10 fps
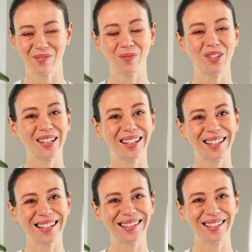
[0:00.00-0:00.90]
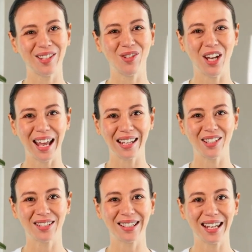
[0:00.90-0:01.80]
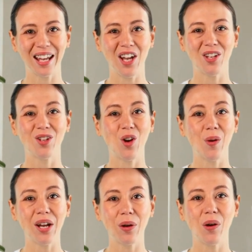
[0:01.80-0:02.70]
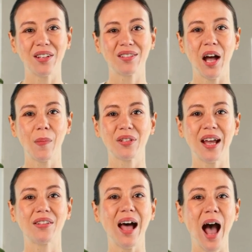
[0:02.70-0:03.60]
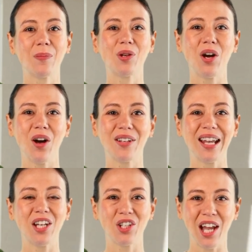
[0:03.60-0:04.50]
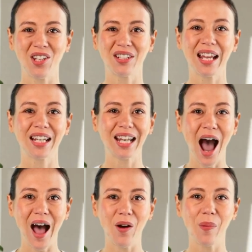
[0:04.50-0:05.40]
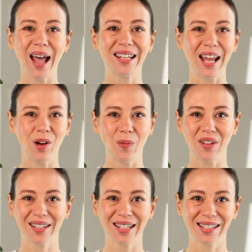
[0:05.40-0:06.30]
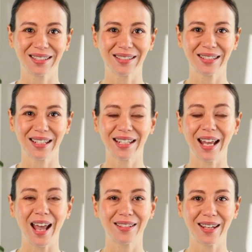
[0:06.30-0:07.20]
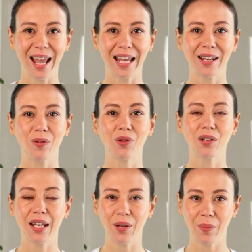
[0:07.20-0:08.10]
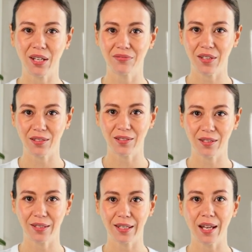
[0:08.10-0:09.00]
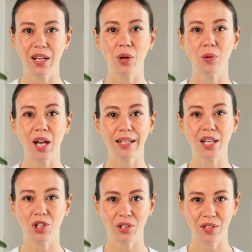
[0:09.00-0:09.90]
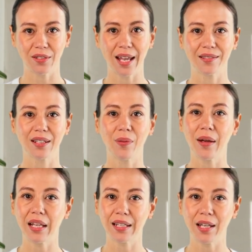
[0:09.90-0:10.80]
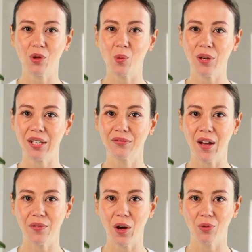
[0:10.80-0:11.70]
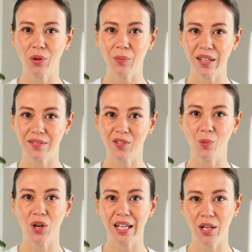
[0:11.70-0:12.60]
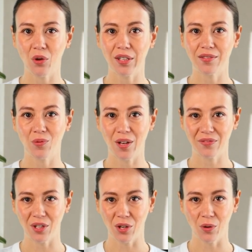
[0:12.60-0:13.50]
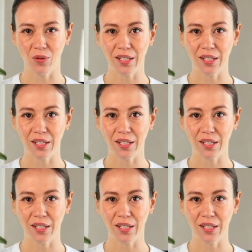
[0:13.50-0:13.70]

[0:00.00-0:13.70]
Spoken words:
Resistance to change. Nobody wants to upset the apple cart and change the entire way they do business. I say, look at the benefits. The practitioner gets an immediate 2,500 basis point increase in revenue.